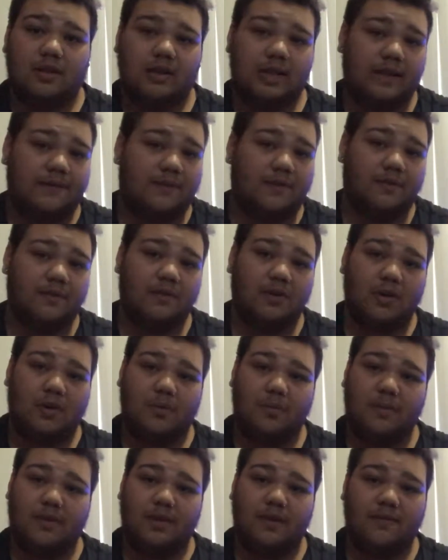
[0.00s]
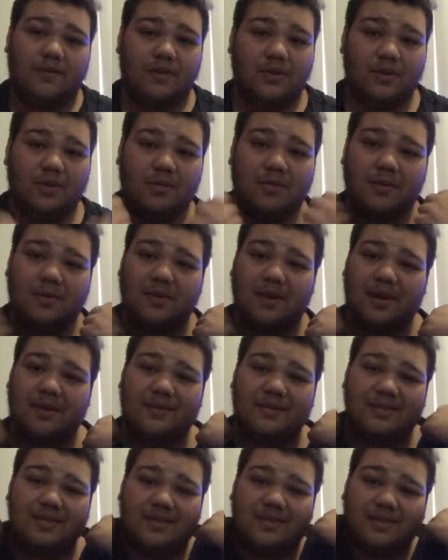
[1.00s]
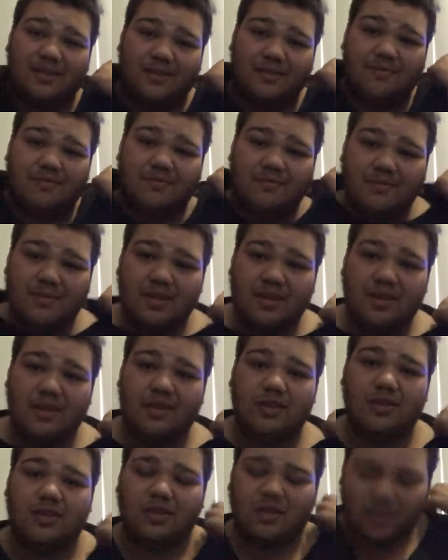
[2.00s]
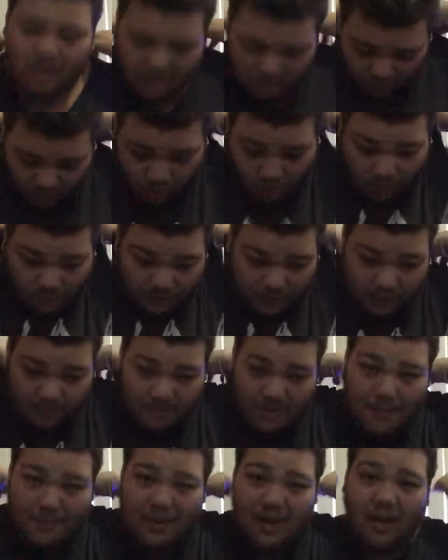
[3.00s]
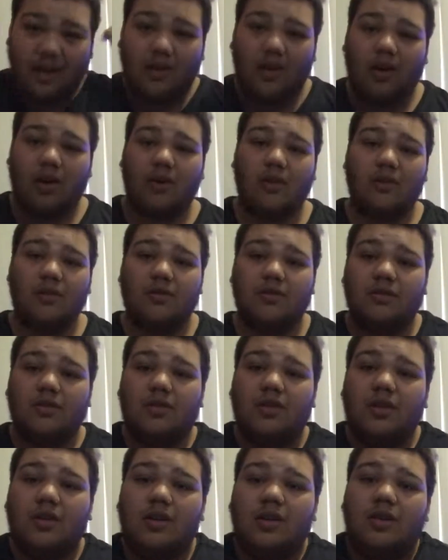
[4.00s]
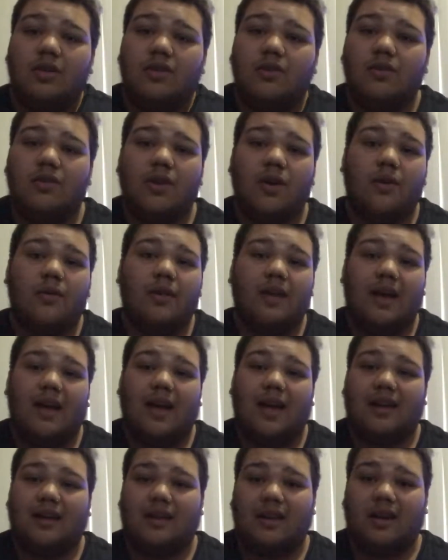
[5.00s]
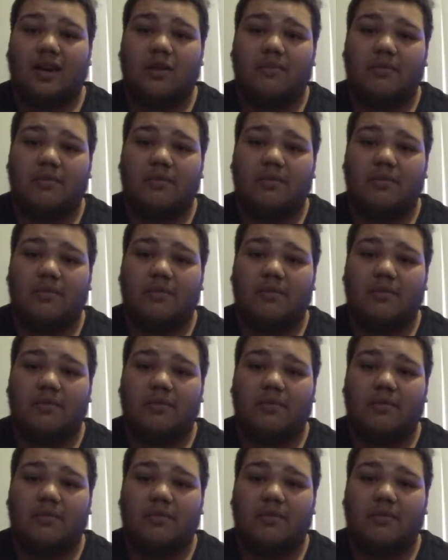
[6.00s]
If you knew me when I was younger, or if you met me at all, you know that I care